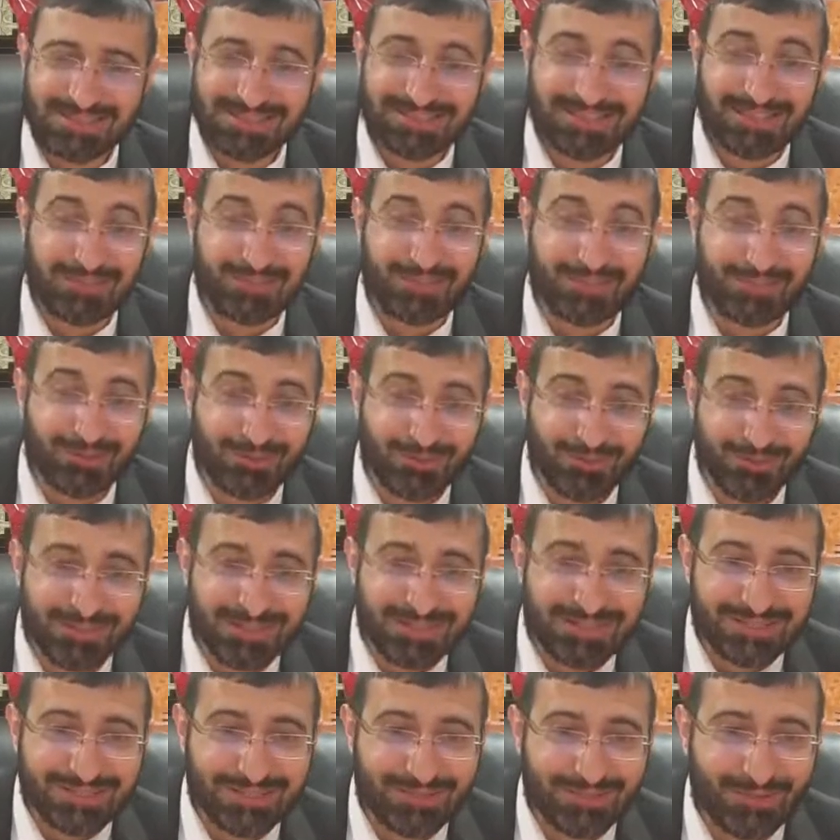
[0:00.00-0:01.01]
the
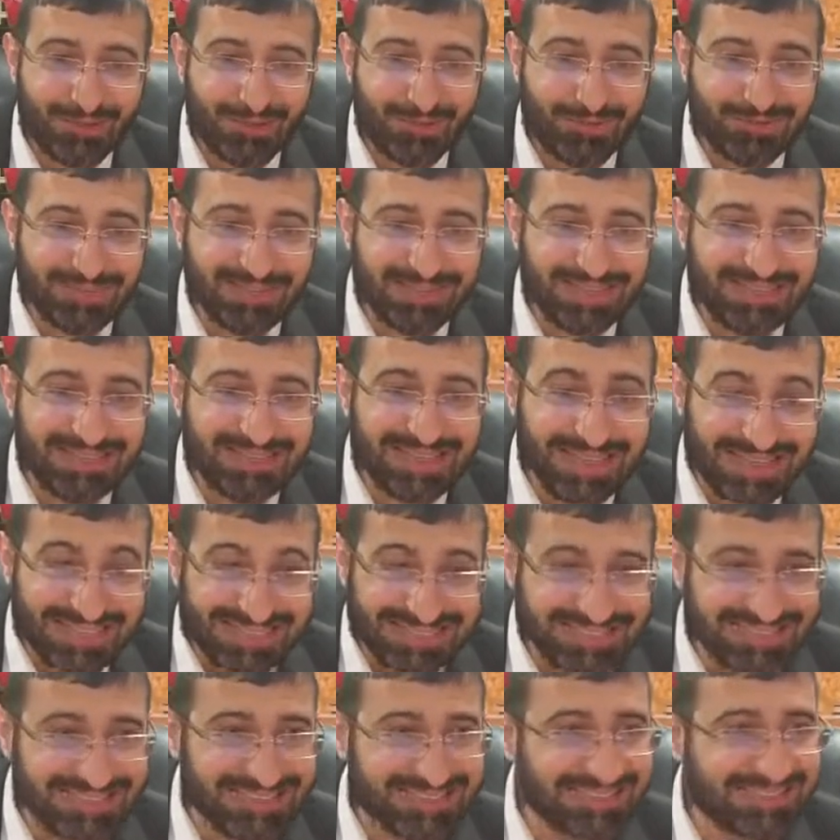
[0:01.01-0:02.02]
generation of the
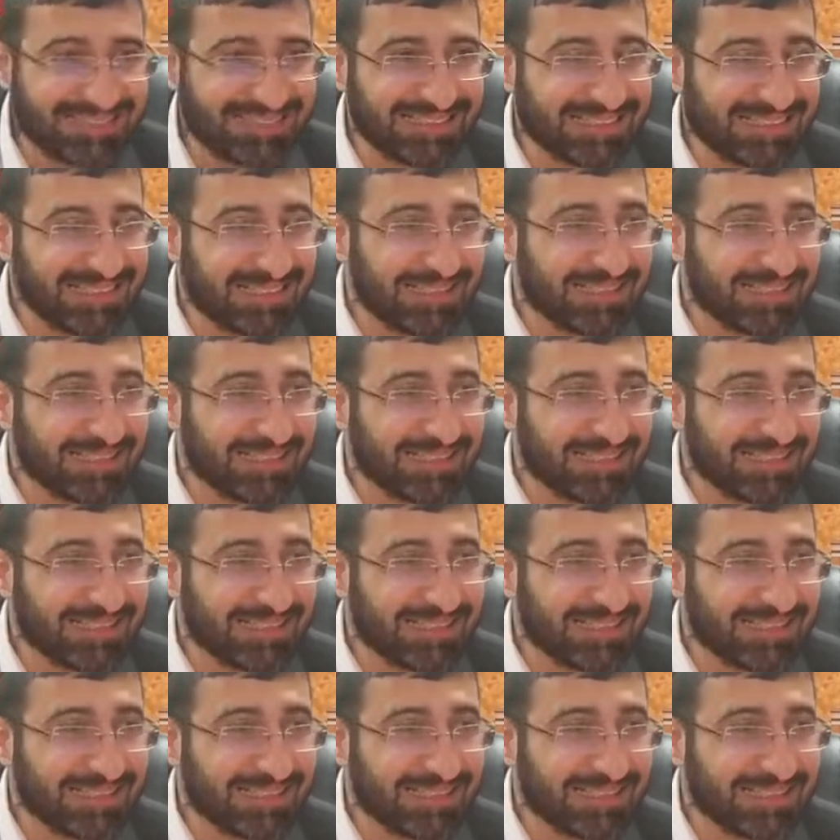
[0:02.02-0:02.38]
desert,